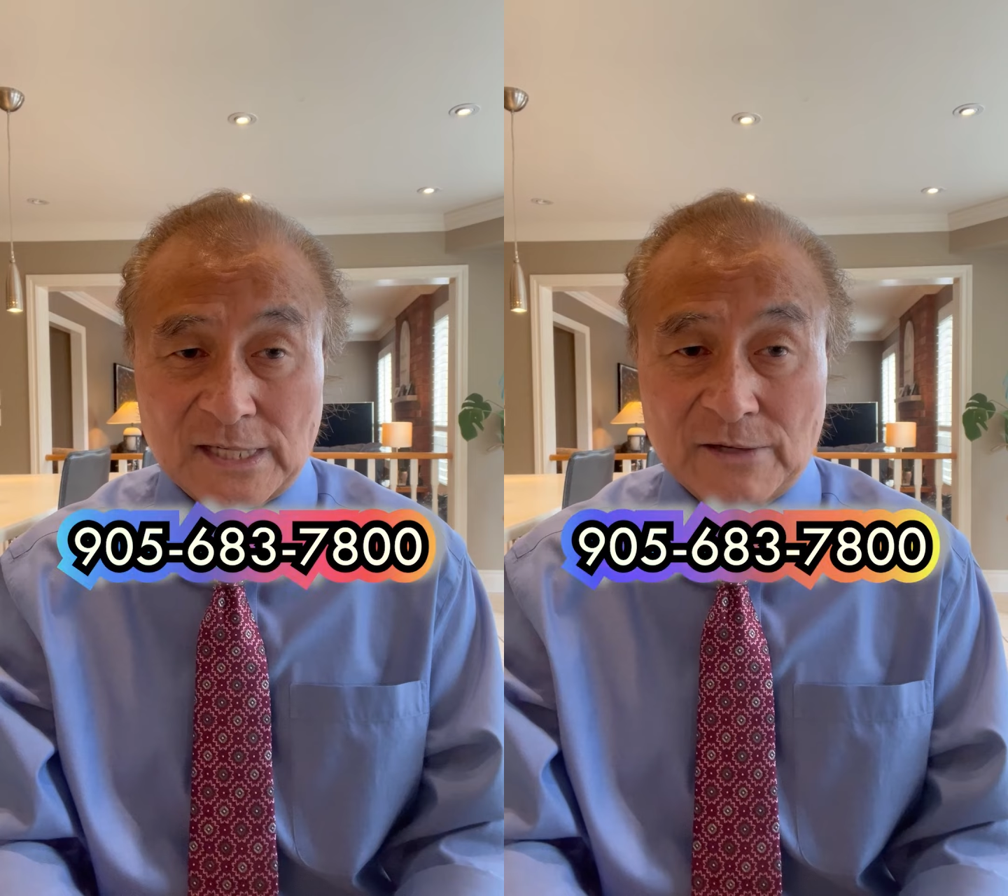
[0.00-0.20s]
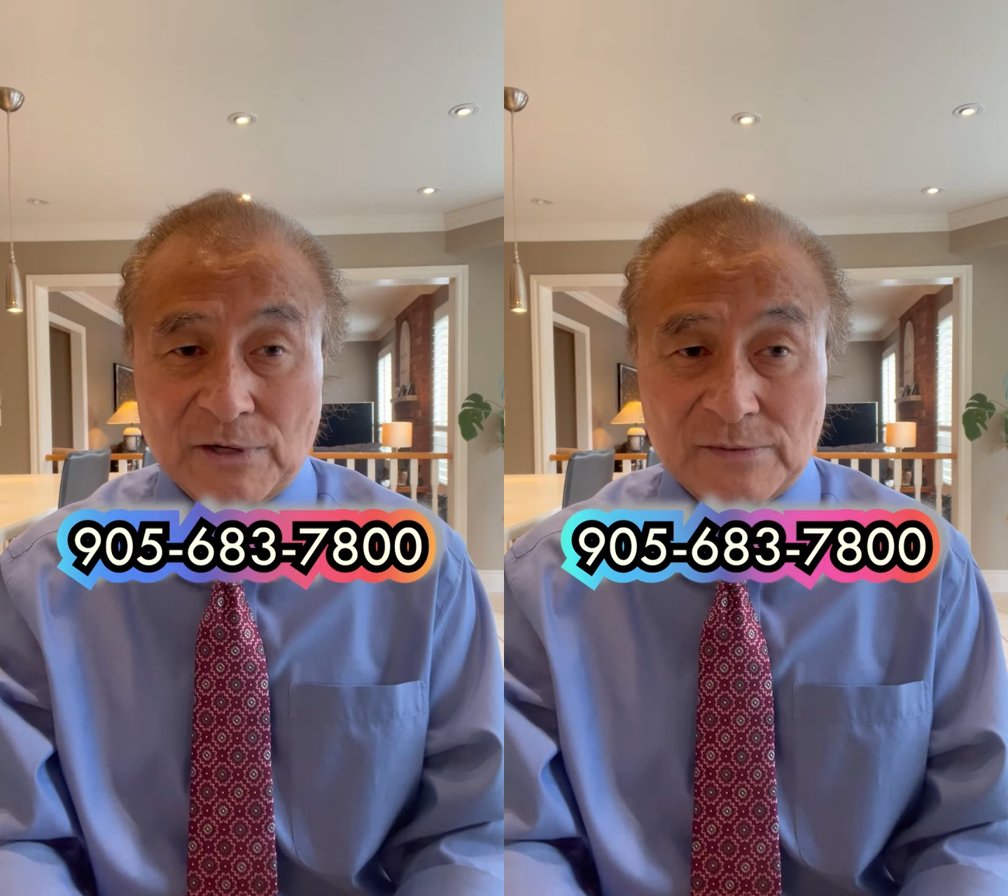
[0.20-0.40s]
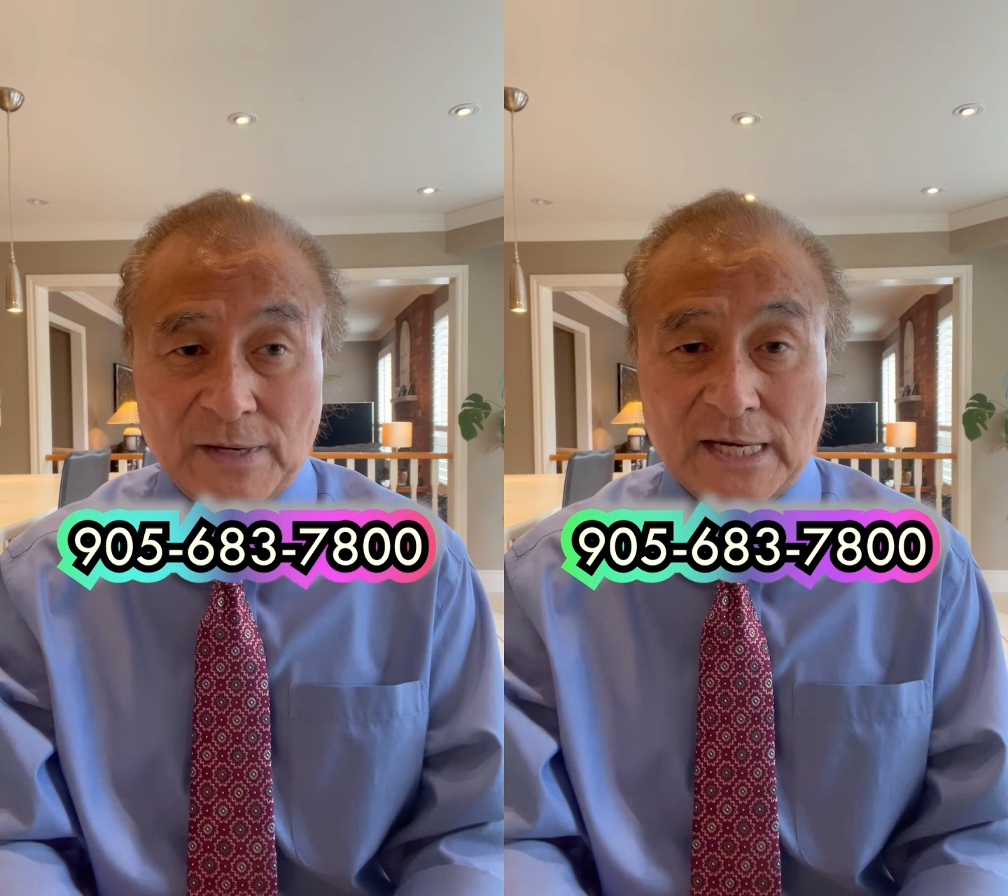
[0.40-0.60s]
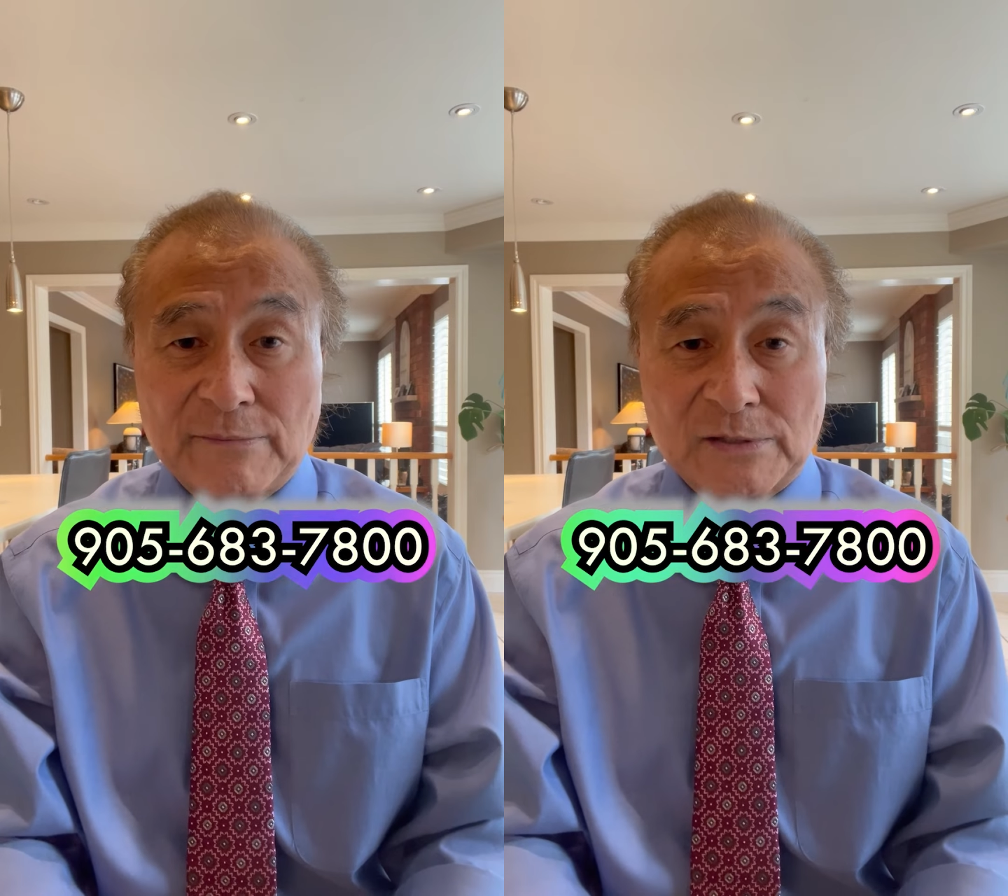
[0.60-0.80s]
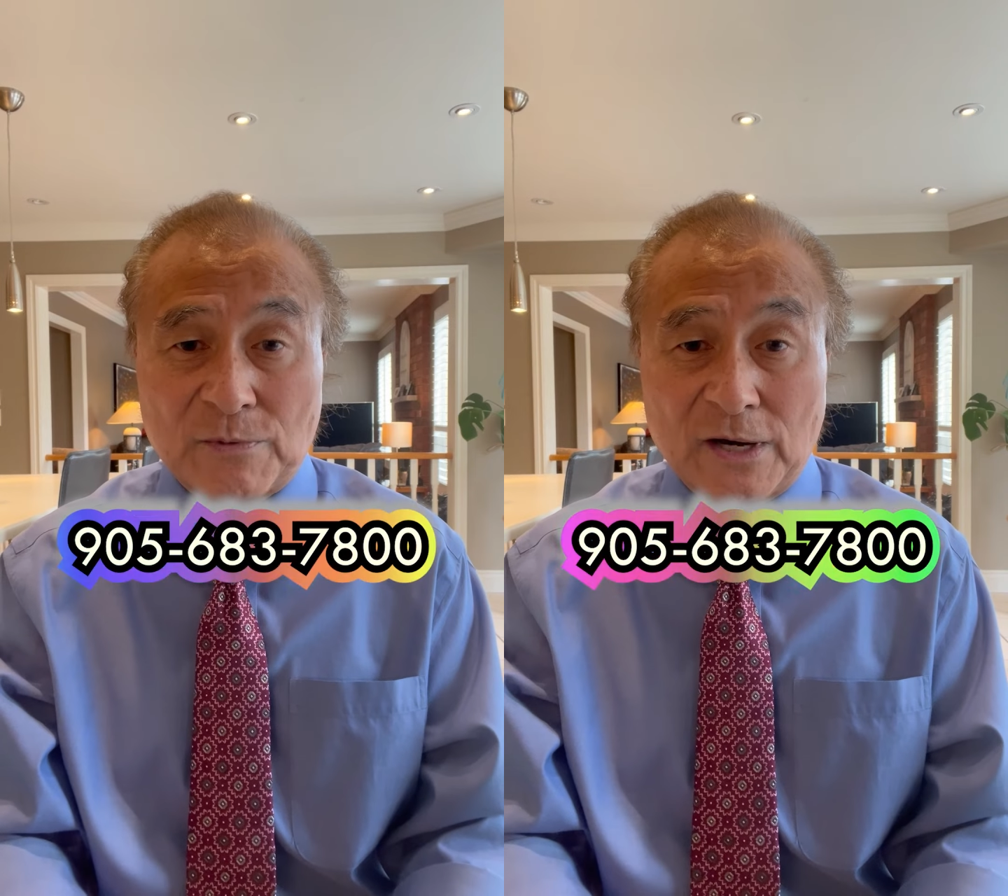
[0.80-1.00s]
Anyways, my
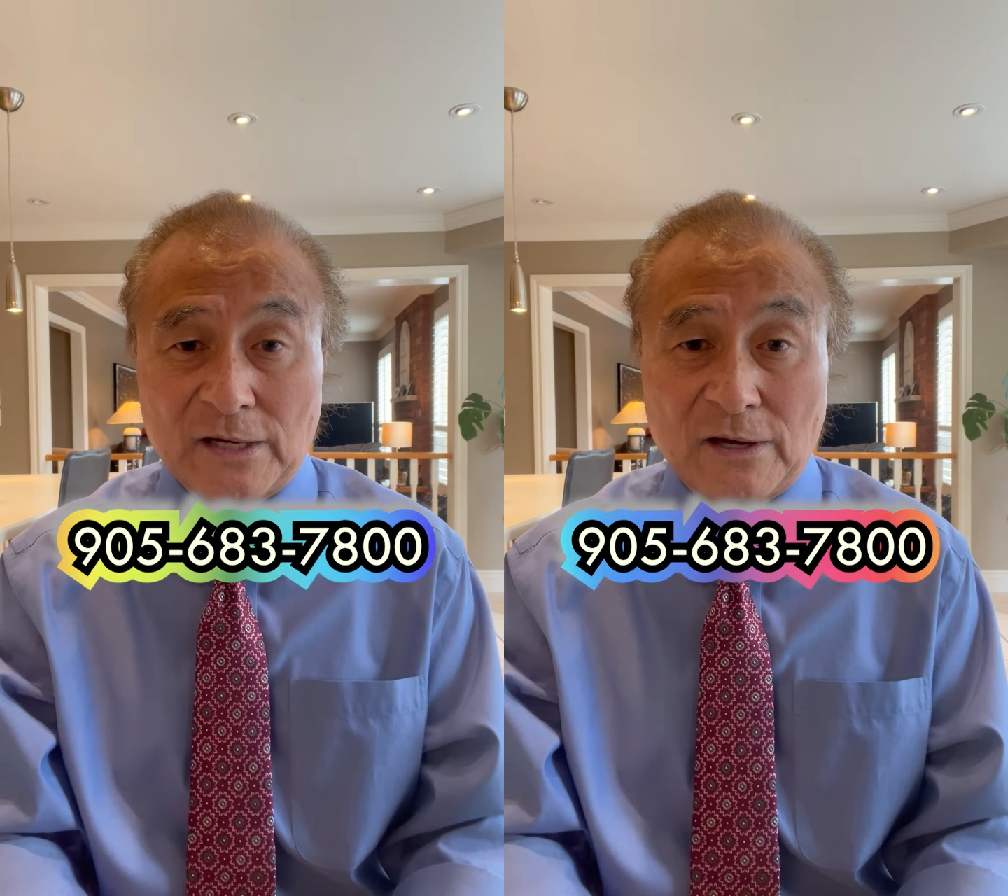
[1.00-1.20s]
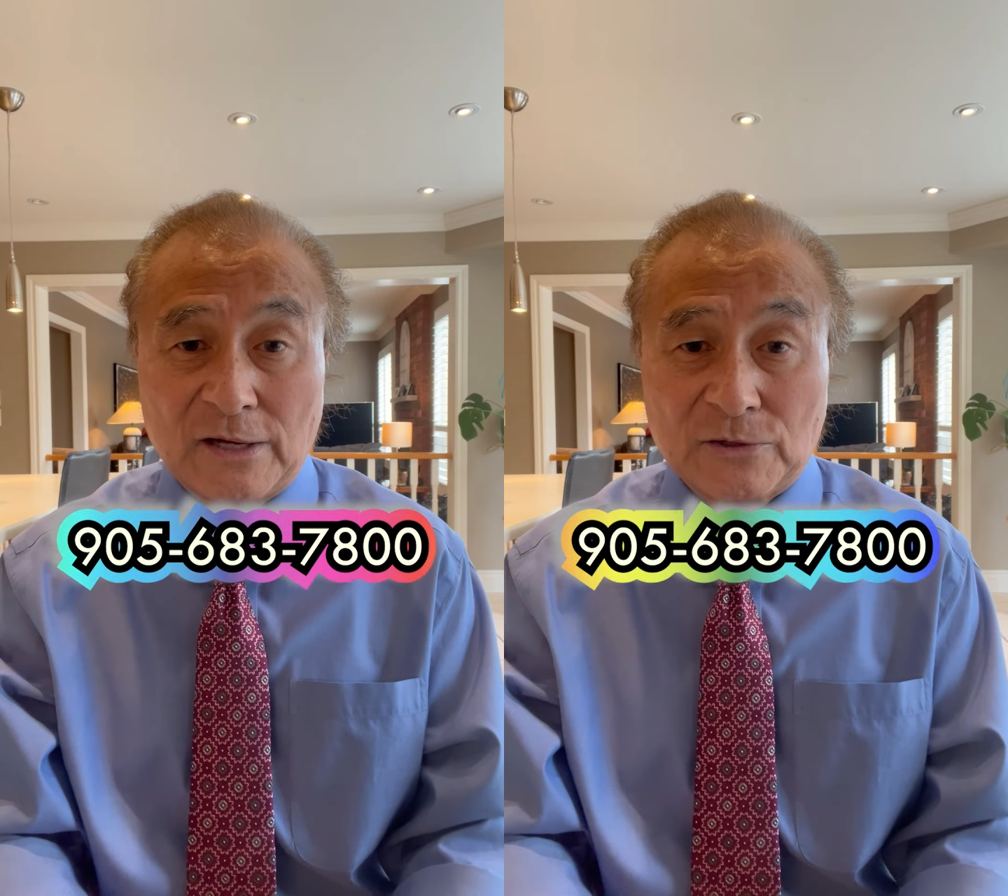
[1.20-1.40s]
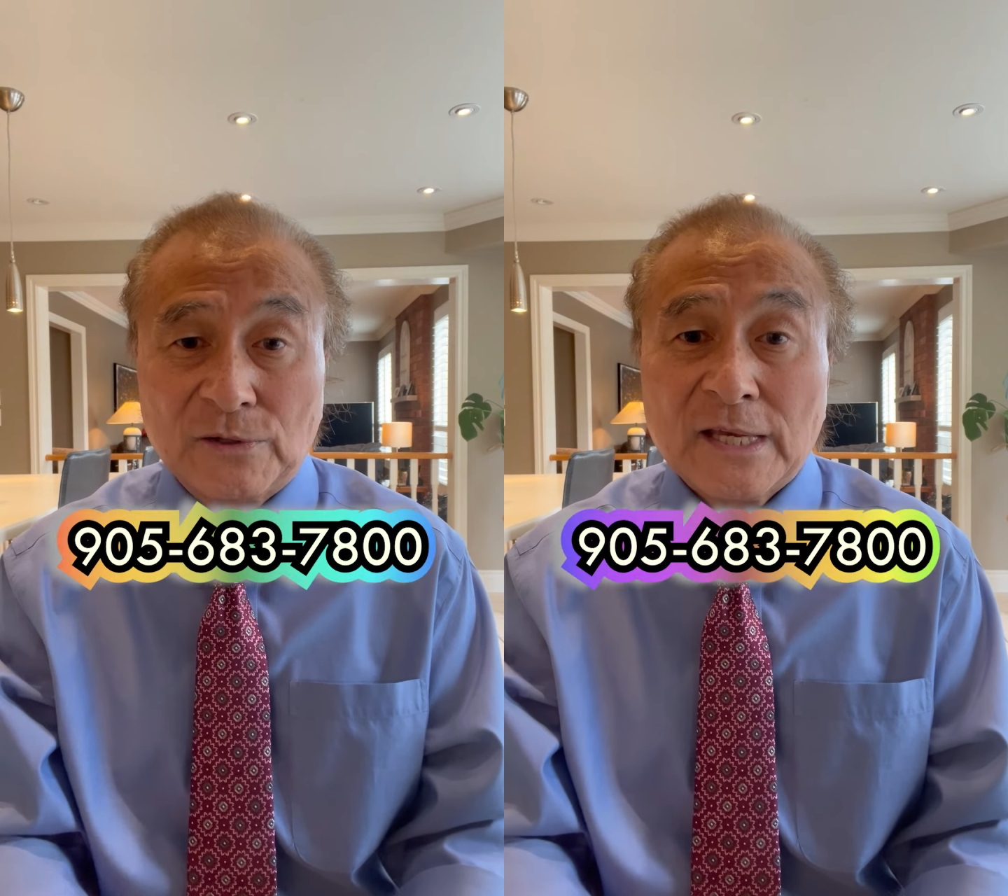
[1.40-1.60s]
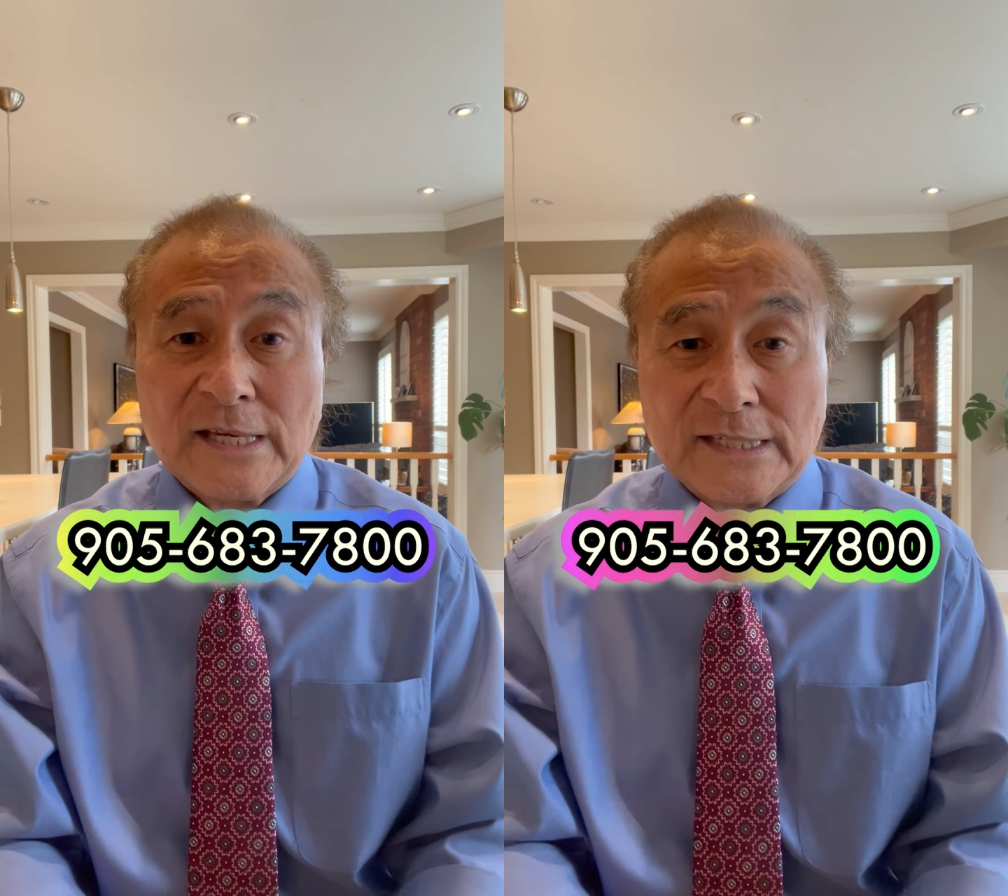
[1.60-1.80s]
name is Brian Kondo,